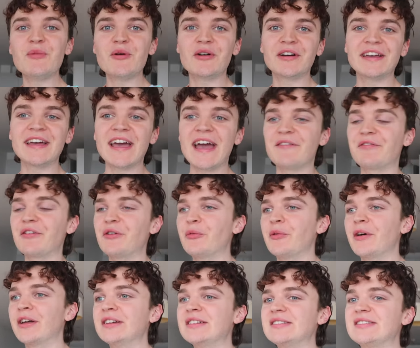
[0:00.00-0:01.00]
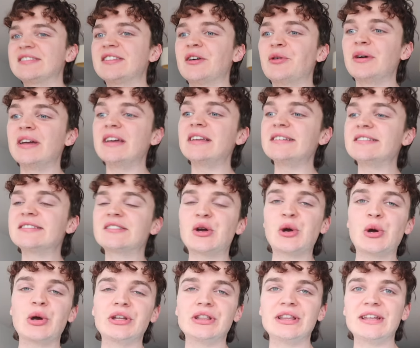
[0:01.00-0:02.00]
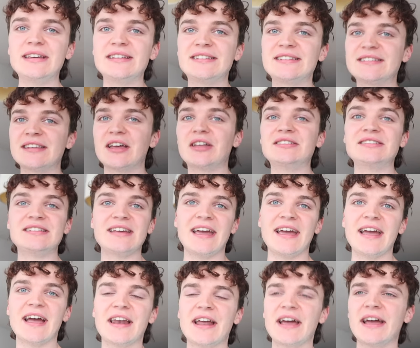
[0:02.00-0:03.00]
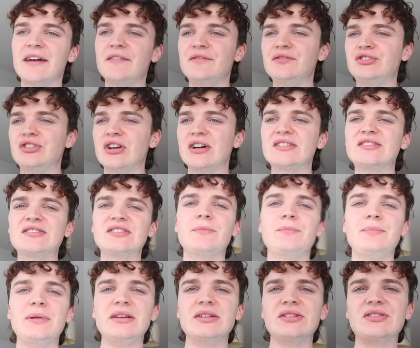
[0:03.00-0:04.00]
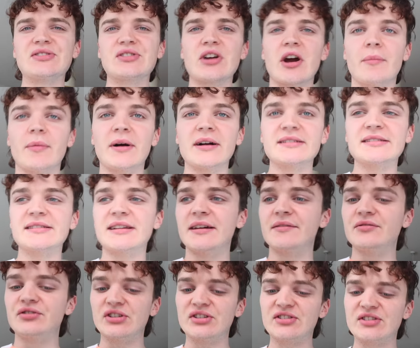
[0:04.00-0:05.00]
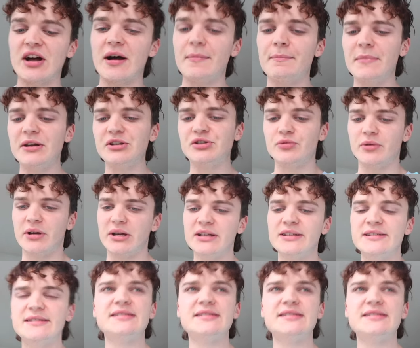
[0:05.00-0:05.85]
morning, everyone. So it is currently Sunday and I have just been to Starbucks and I have just gotten my drink.